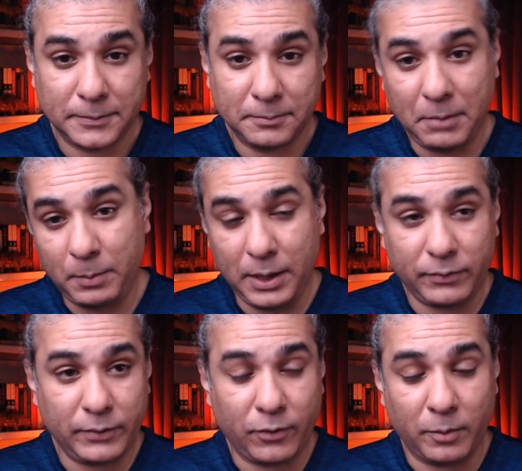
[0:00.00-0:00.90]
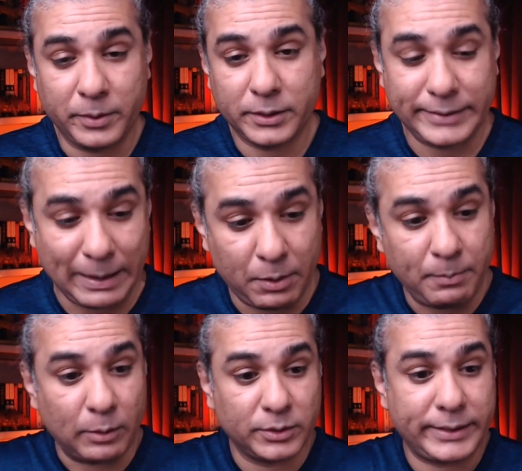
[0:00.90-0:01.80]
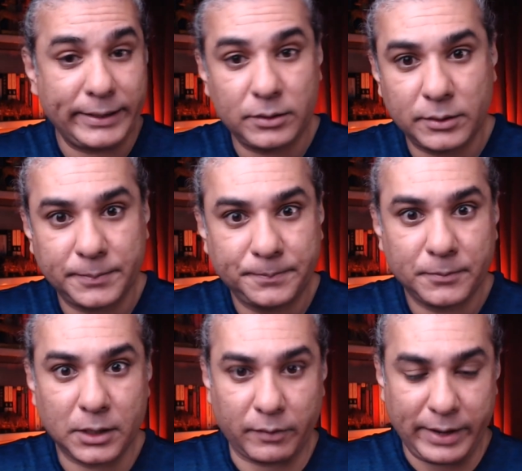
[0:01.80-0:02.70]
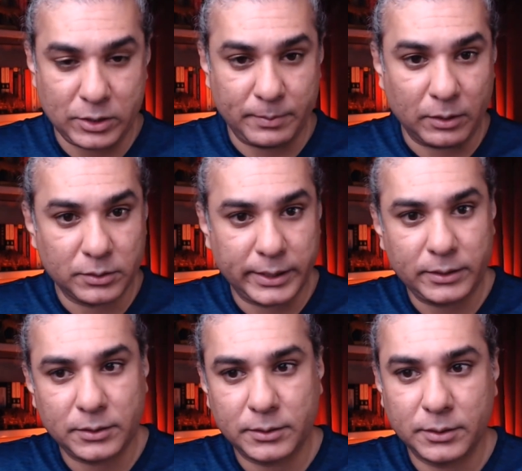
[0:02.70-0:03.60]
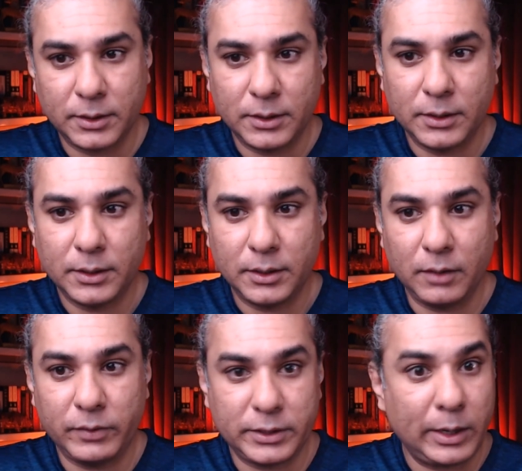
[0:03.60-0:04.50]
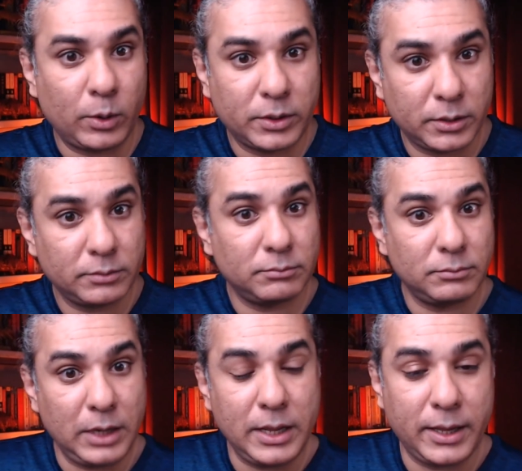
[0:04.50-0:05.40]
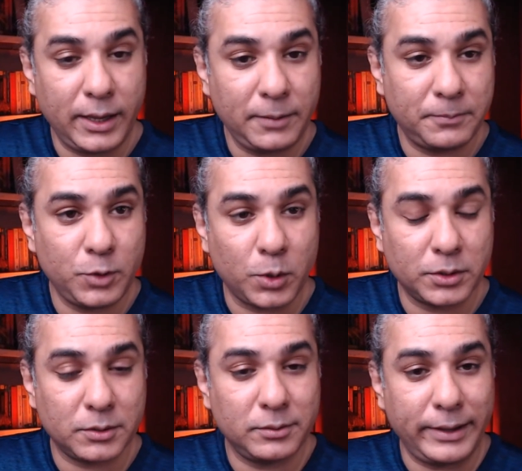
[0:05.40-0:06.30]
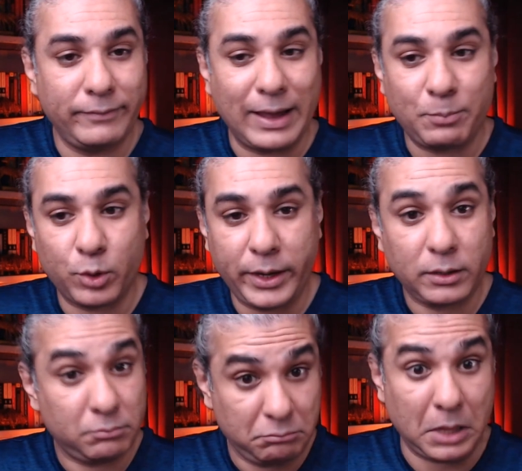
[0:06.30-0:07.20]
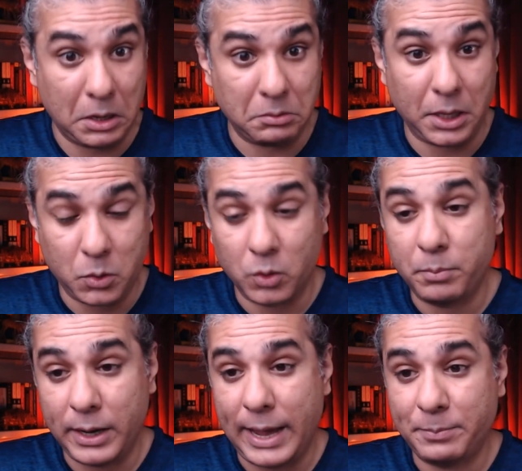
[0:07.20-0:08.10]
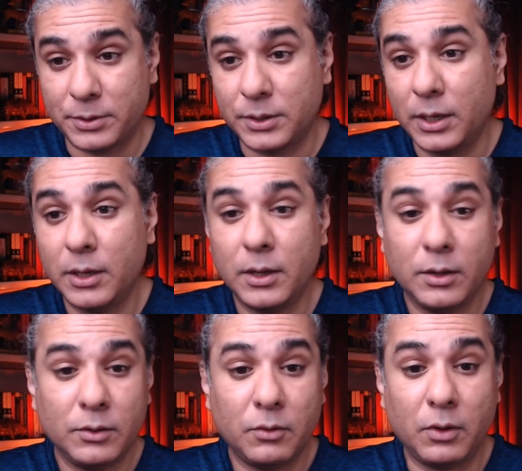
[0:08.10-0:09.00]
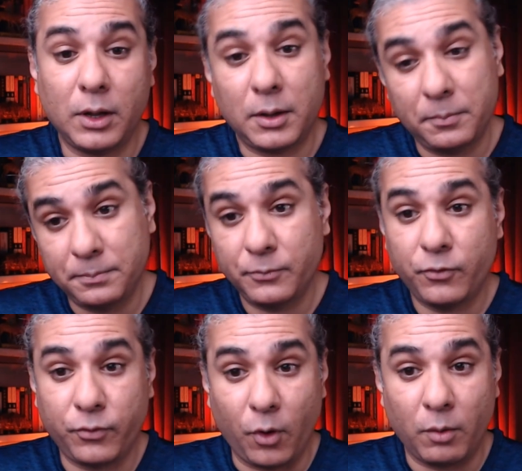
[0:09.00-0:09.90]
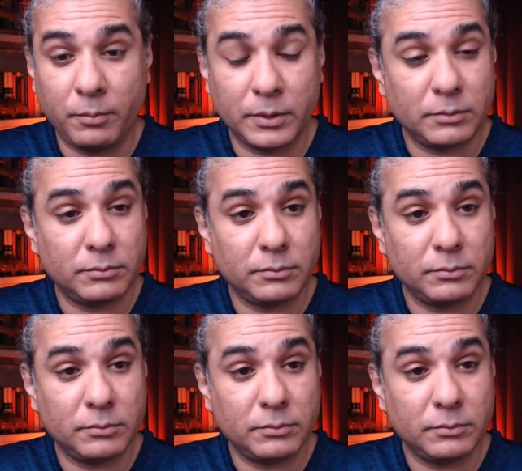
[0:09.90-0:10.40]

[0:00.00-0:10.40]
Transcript: Maybe if they formed stable bound states, gravitational bound states, in which they don't decay, don't evaporate, then they could perhaps uh, form,